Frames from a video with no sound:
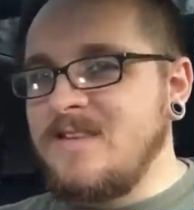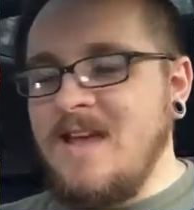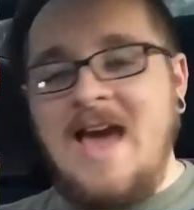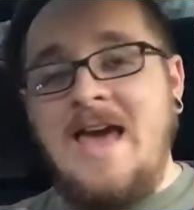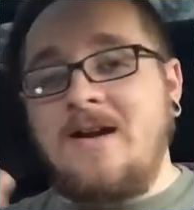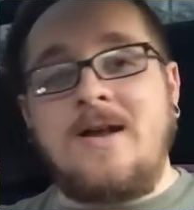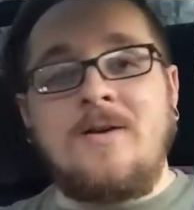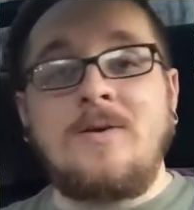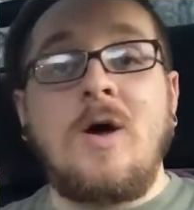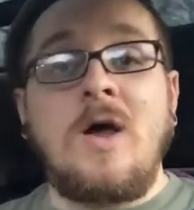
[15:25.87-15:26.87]
I don't
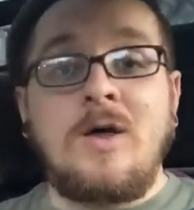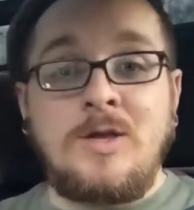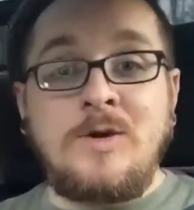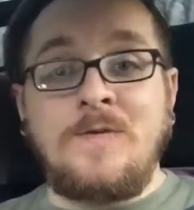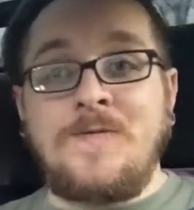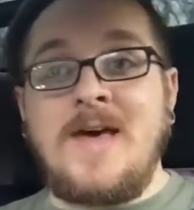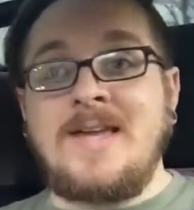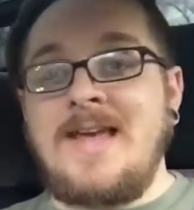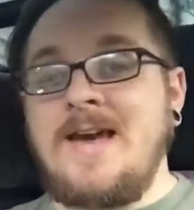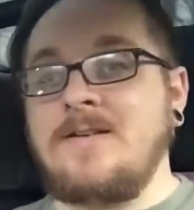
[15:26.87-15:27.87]
know. You'll
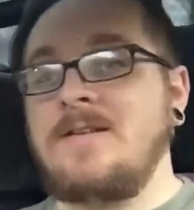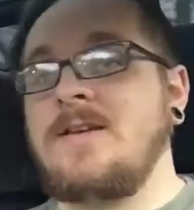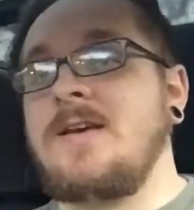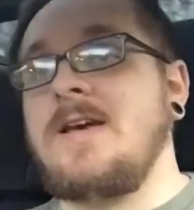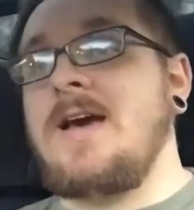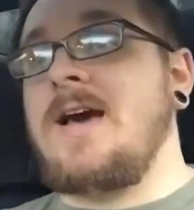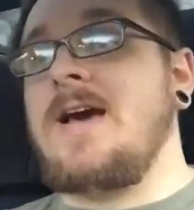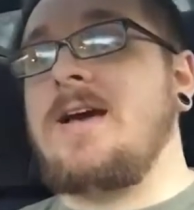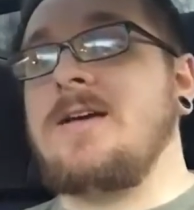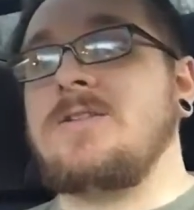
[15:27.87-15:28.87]
find out.
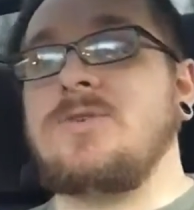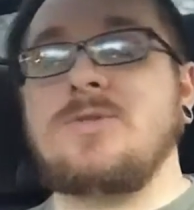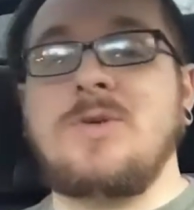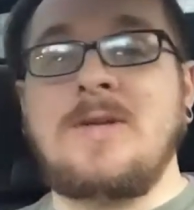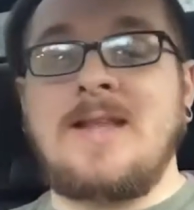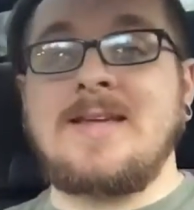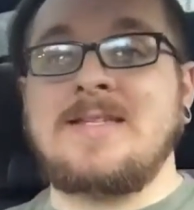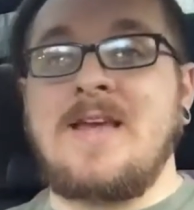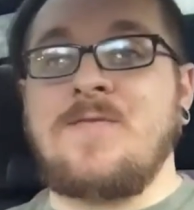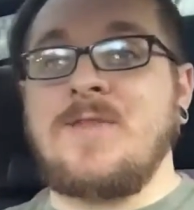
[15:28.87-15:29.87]
So tune in next
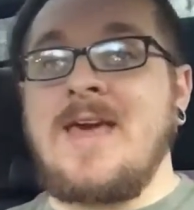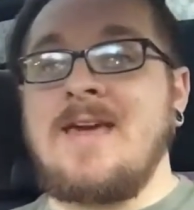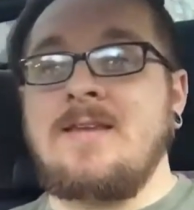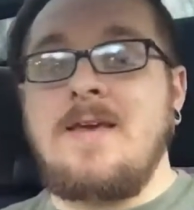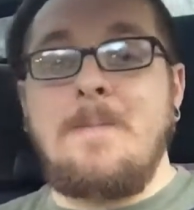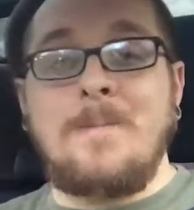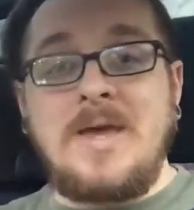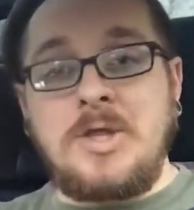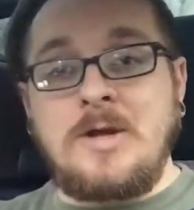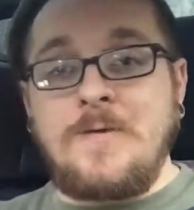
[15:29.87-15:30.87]
time for that.
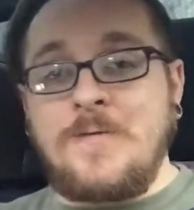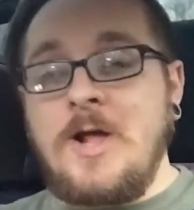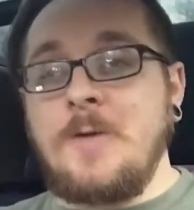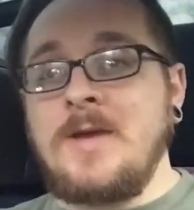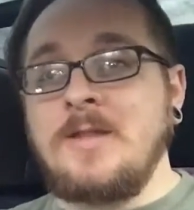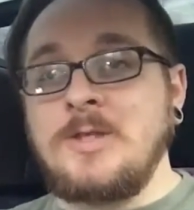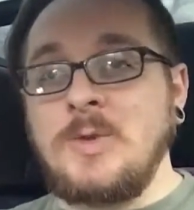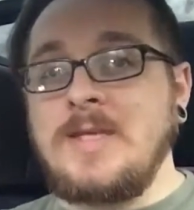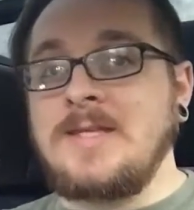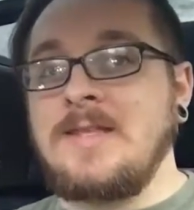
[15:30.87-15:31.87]
Make sure you follow me on the
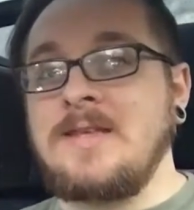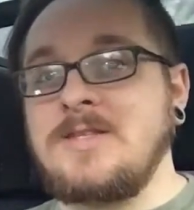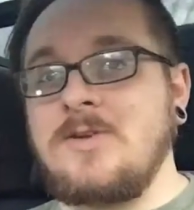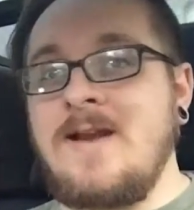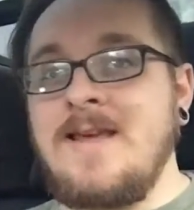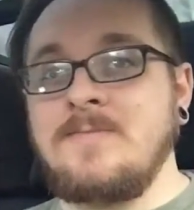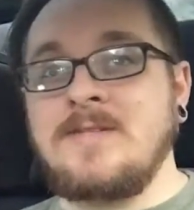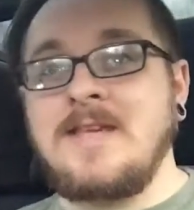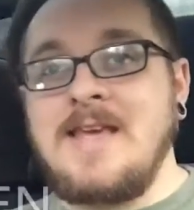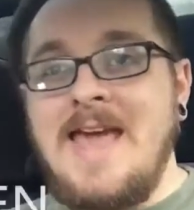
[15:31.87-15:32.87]
tweets and the
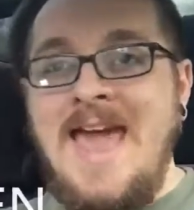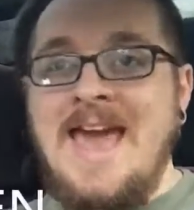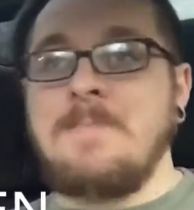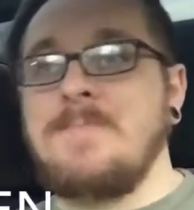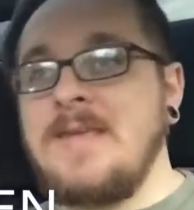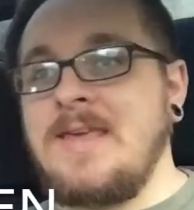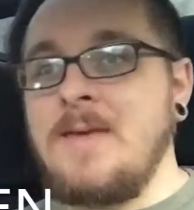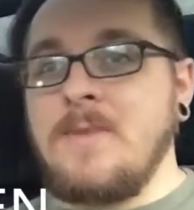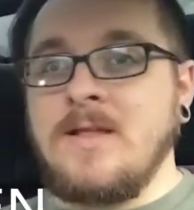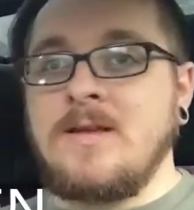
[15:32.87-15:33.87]
Instagrams at
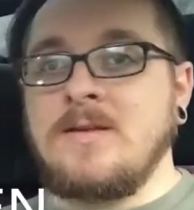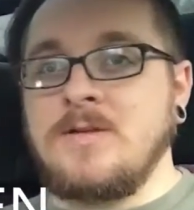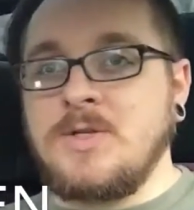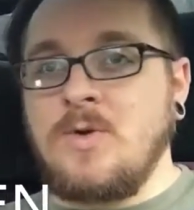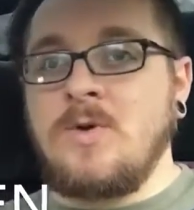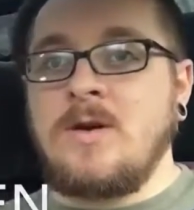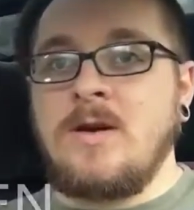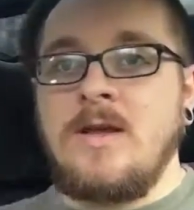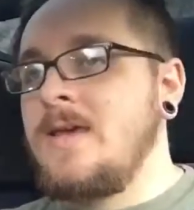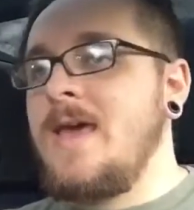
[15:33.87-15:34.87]
@BKMullen_,
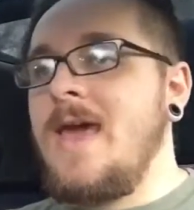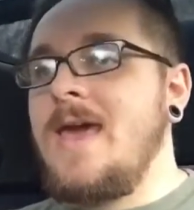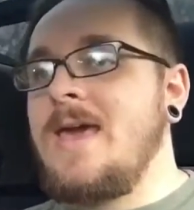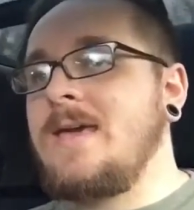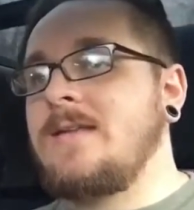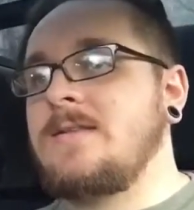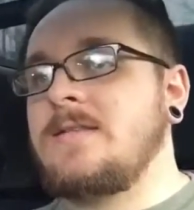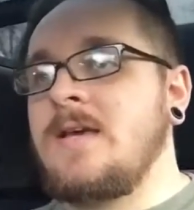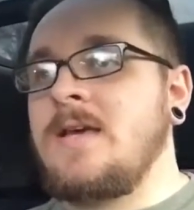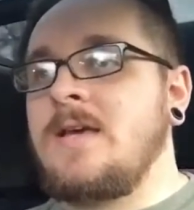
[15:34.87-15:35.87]

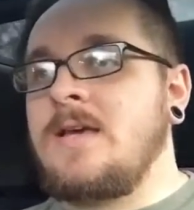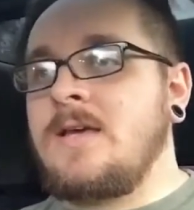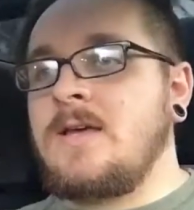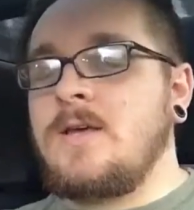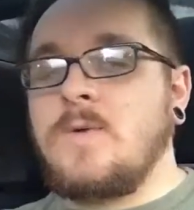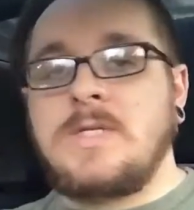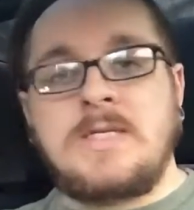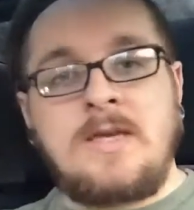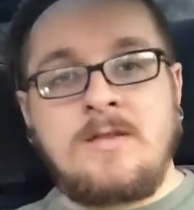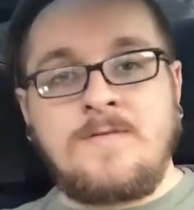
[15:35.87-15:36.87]
and we'll
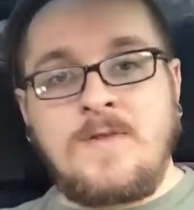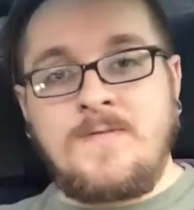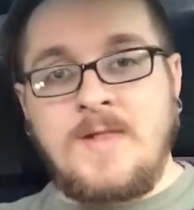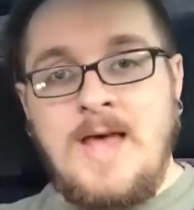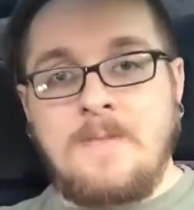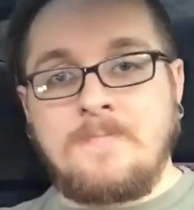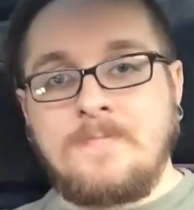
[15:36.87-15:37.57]
see you on the flip-flop.